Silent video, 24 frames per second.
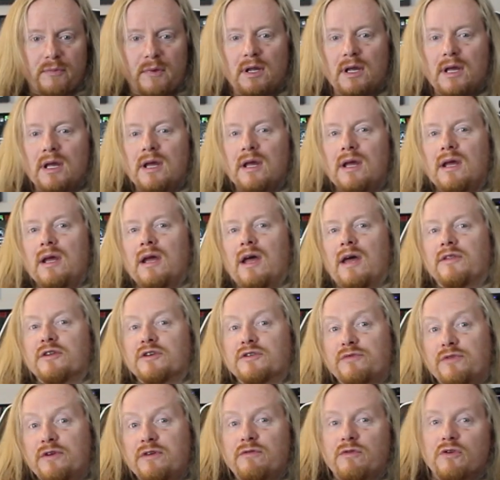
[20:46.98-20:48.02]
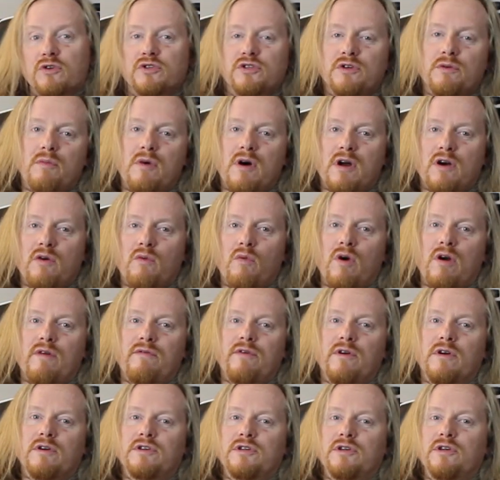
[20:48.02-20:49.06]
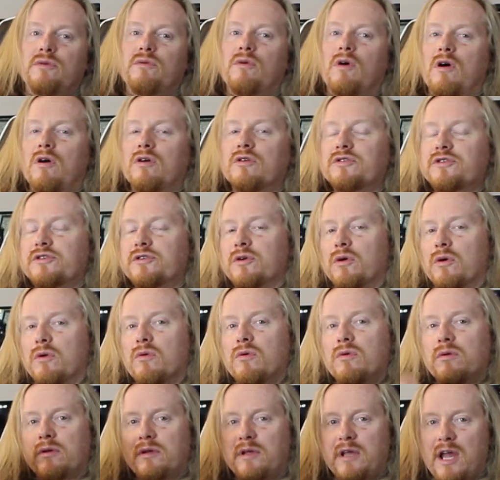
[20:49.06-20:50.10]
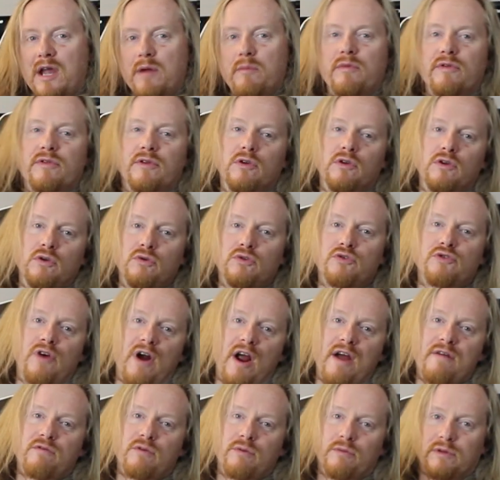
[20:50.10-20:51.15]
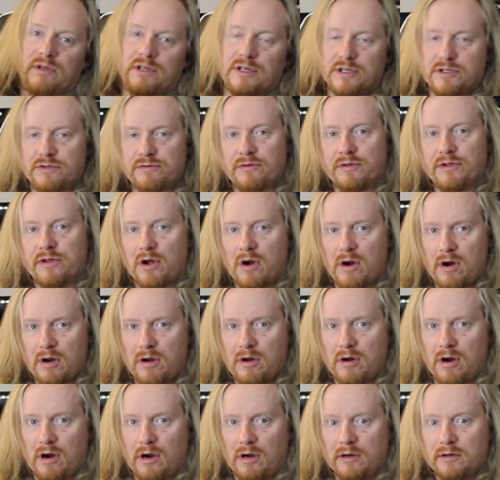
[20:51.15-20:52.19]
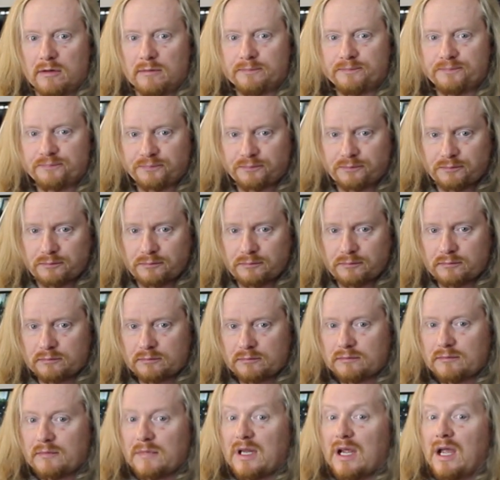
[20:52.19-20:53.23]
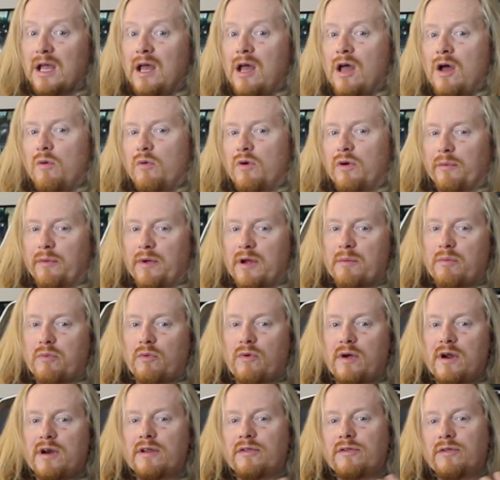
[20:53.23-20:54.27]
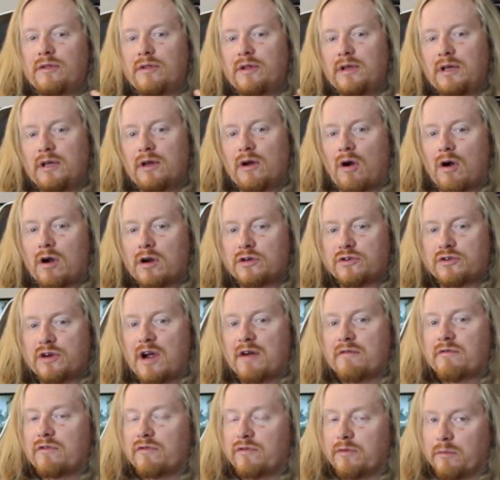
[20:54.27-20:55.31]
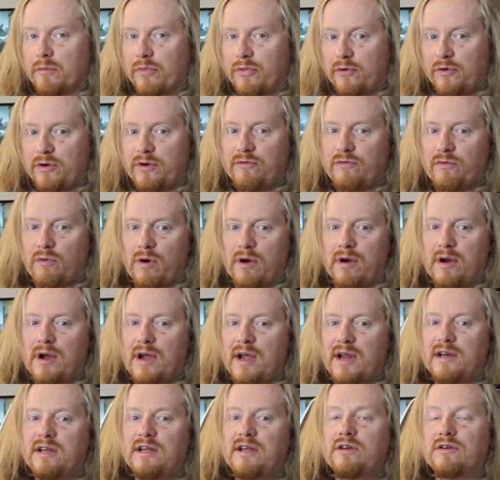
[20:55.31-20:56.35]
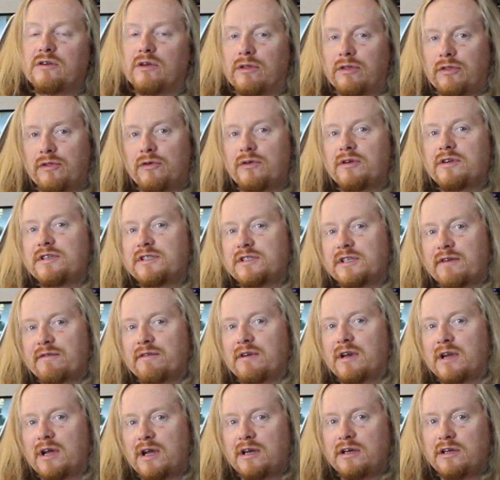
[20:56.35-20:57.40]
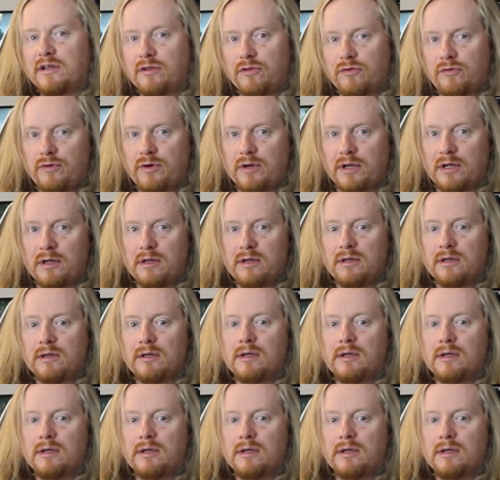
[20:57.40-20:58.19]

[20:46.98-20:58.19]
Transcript: And this free version of Modern Warfare 2 also came with a new driver release for the ARC card. When we upgraded the ARC driver from 3490 to 3793,